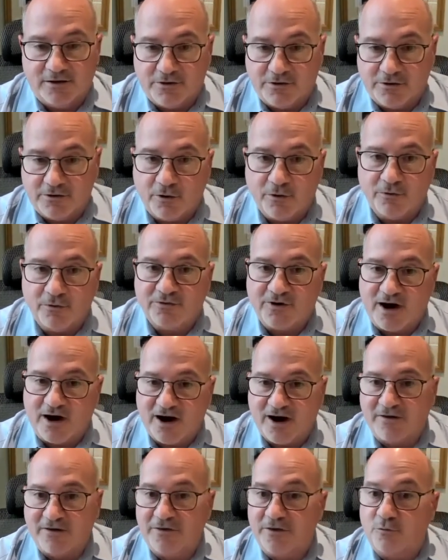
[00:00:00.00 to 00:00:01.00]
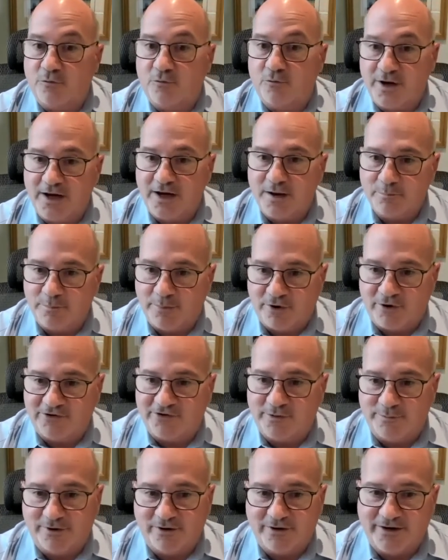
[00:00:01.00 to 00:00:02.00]
Those are the
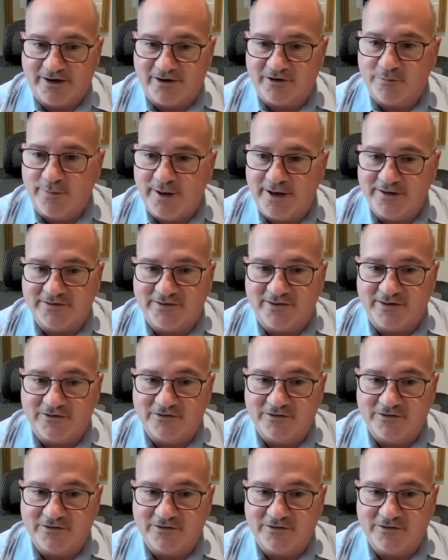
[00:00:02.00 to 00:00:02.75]
reimbursable expenses.